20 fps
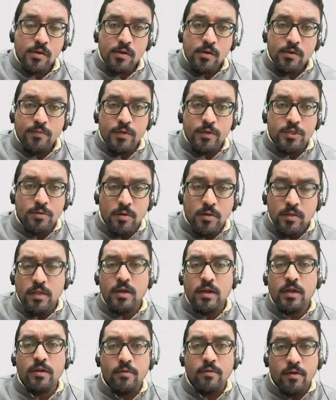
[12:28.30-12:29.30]
which were
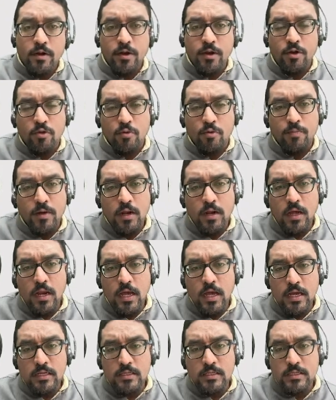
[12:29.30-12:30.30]
then divided into
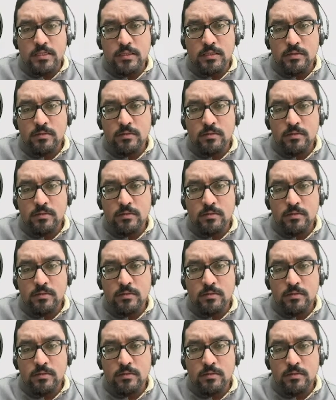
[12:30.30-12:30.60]
parganas.